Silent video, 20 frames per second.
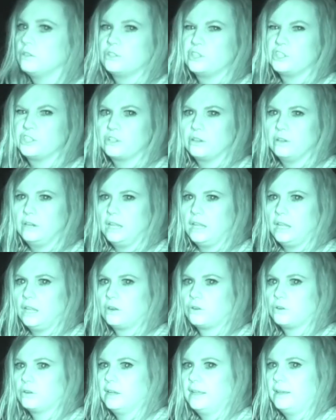It's gotten
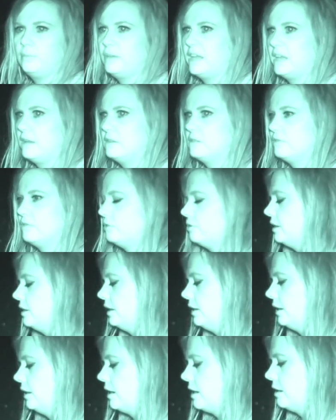eerily peaceful
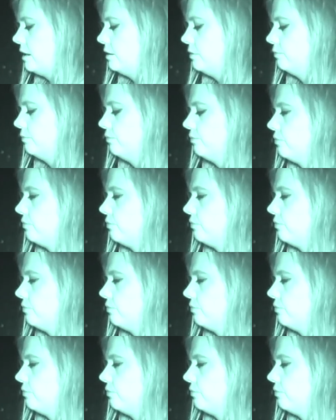here, hey?